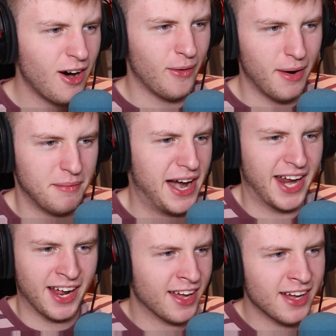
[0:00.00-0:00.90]
Oh, I'm
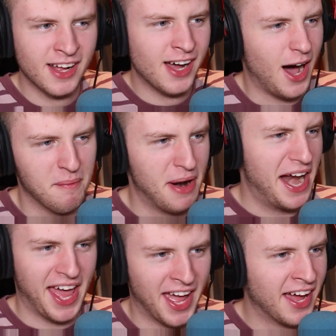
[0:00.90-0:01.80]
ready. I'm
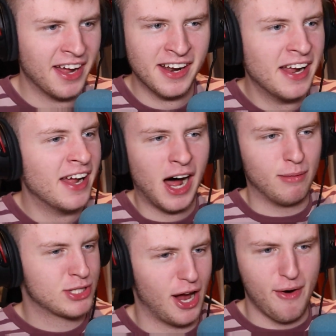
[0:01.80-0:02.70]
ready.
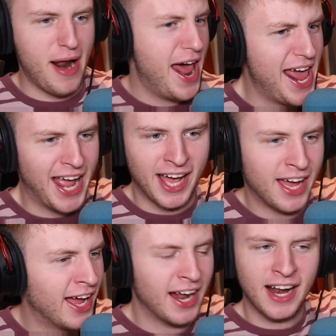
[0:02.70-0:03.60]
I'm so ready.
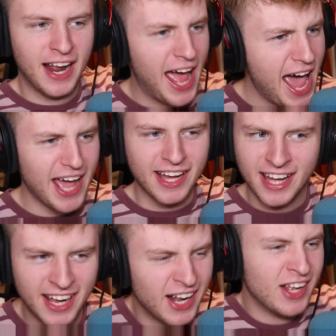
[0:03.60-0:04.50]
Hey,
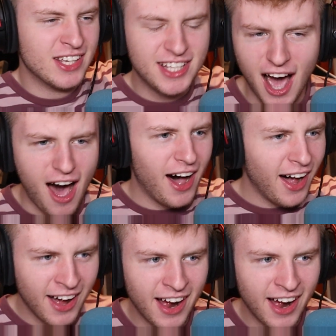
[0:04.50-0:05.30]
yo.